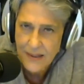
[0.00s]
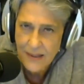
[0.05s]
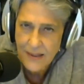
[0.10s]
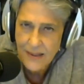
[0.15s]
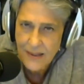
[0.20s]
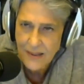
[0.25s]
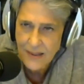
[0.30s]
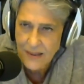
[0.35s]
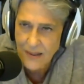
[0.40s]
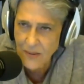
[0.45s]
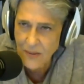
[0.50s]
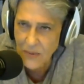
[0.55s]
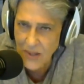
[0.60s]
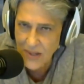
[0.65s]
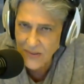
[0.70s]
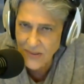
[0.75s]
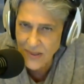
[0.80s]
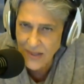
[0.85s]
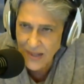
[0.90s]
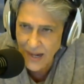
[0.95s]
there
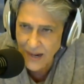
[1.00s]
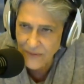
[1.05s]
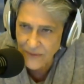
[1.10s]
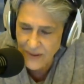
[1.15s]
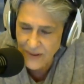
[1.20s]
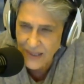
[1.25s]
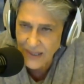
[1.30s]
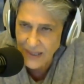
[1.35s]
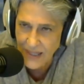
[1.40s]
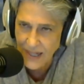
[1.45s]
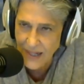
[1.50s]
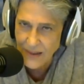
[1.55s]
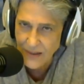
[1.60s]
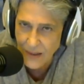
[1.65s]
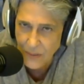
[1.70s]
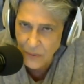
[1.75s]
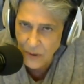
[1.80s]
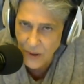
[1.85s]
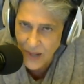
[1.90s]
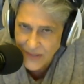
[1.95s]
was an effort, again, the
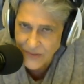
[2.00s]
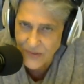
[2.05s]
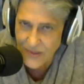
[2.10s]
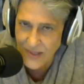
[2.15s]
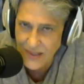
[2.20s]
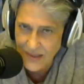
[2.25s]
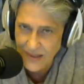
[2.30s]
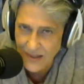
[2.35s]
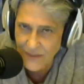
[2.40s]
President